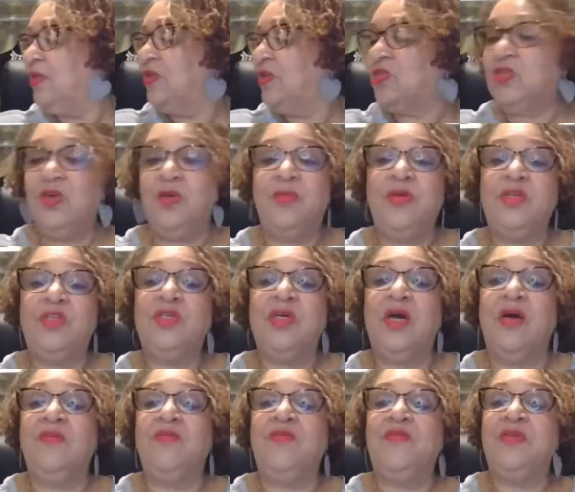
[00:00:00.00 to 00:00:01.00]
This is going to be
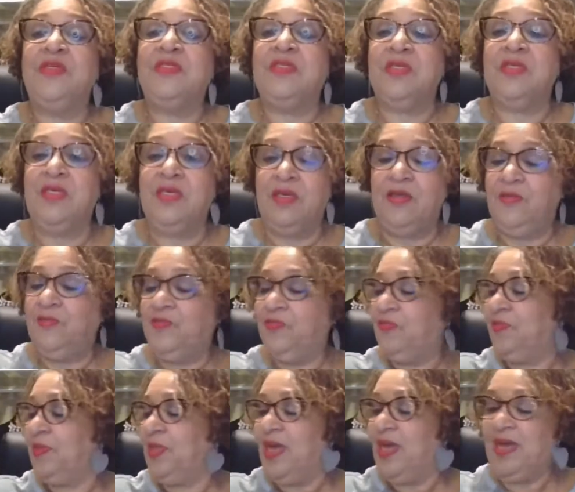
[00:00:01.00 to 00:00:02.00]
charm 15.
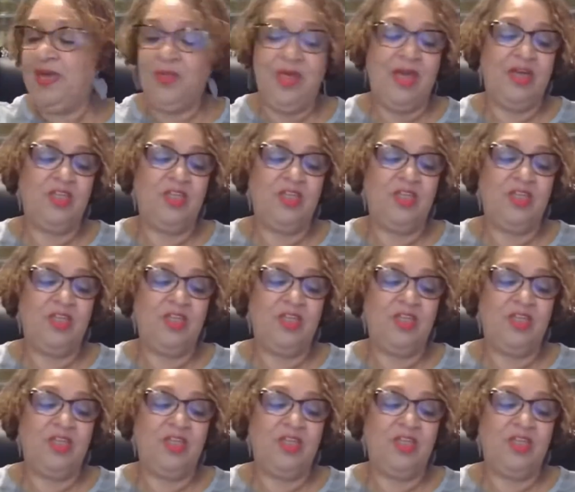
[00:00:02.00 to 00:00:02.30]
I had